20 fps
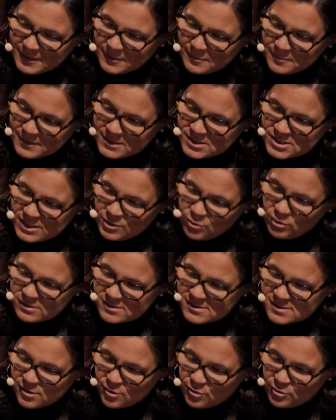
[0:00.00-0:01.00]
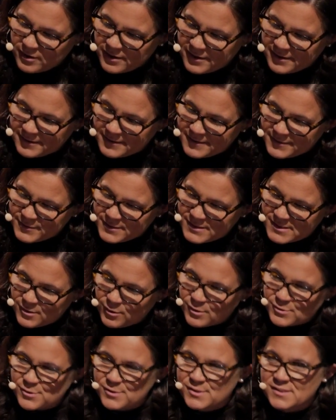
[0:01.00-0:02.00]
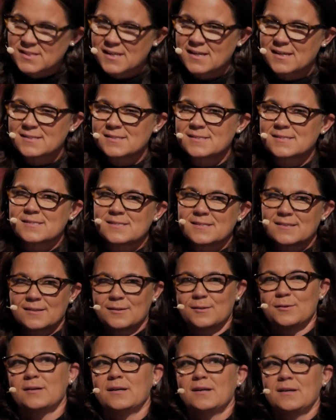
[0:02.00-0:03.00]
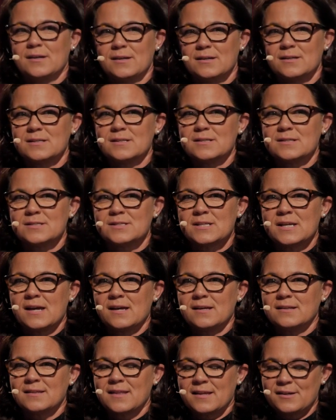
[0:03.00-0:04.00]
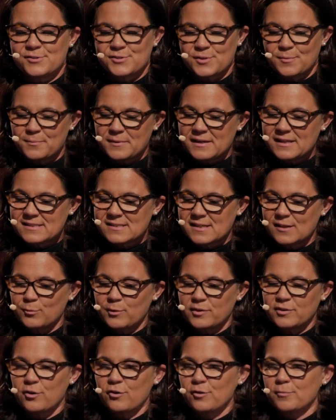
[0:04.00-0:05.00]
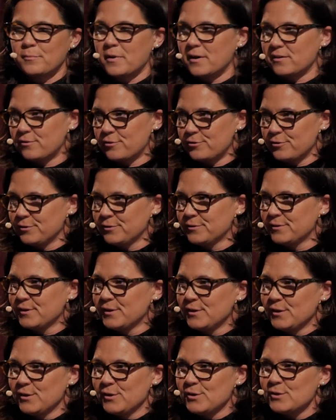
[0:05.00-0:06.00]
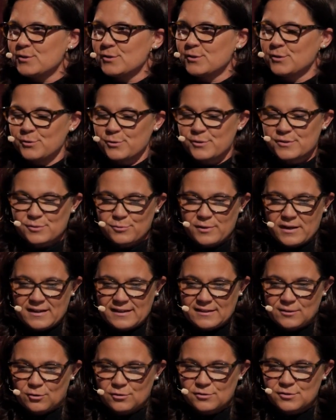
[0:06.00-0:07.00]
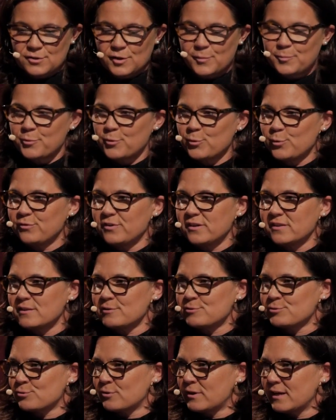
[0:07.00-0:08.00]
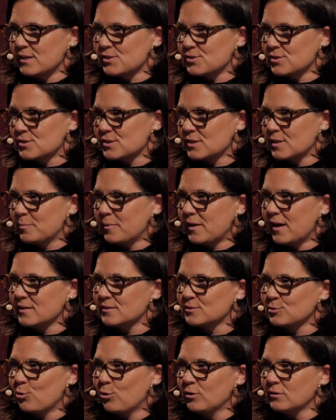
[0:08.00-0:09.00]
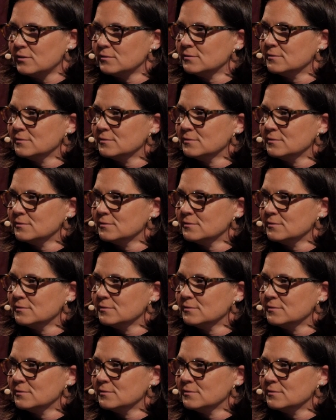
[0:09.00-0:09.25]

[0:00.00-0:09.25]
But she also says there is a meeting with her mother, who is really not approving this relationship at all.